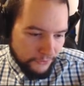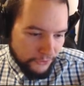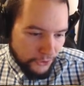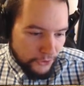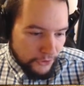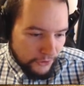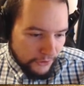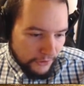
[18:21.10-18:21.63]

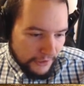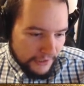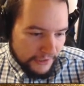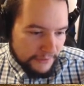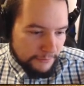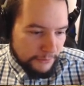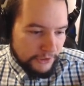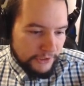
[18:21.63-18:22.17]
Do you look like a
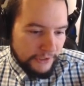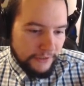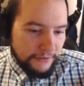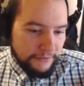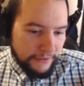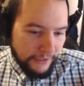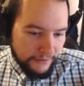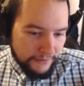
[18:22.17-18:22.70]

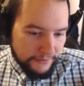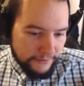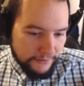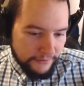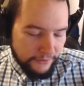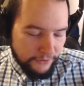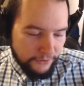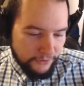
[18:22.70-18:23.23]
smudger?
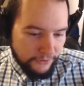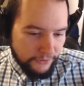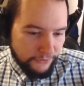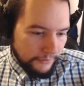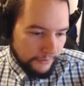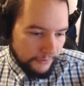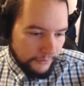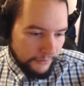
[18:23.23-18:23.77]
Yes. Yes, you do.
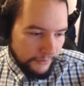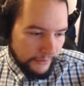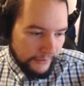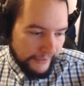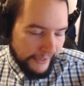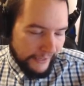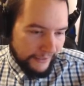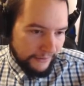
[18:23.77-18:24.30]

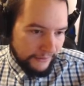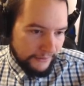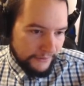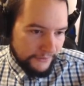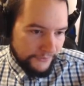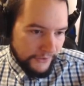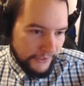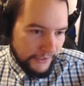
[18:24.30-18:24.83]

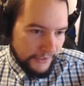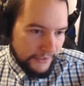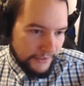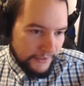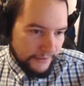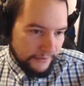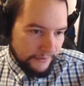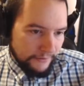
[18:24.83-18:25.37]
Gels
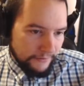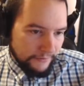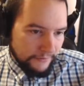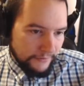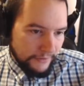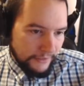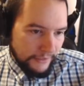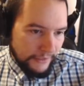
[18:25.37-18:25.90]
first.
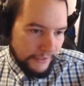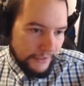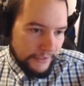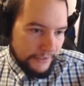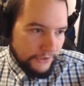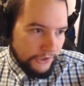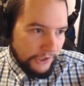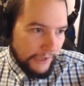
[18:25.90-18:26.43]

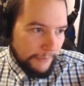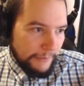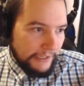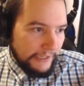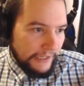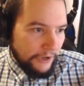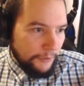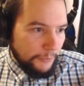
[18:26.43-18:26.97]
It's going to get
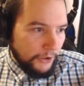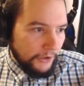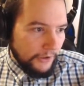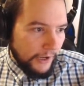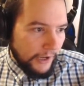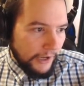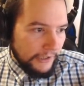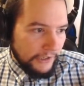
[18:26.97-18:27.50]
me Leo
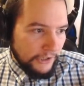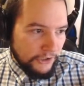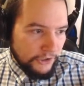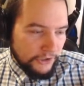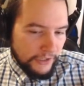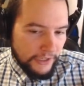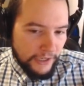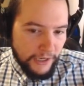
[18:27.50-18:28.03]
Bonhart and
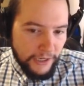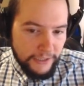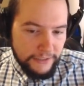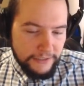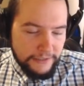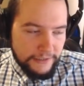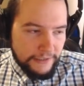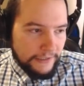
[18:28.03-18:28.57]
another
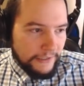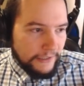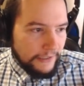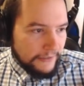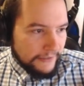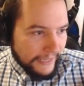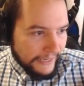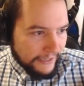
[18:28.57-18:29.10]
card.
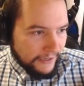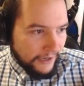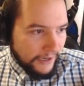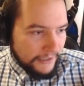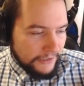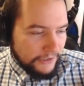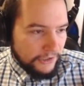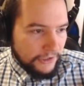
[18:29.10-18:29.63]
That
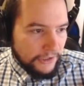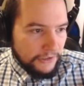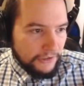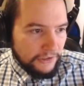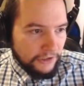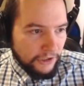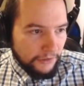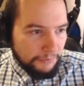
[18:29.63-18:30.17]
card is going to go
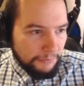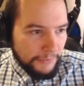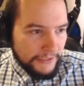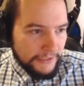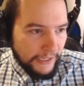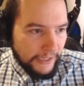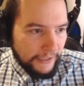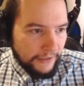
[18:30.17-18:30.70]
to the top of
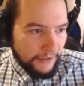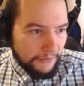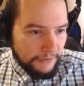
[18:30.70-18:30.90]
my deck.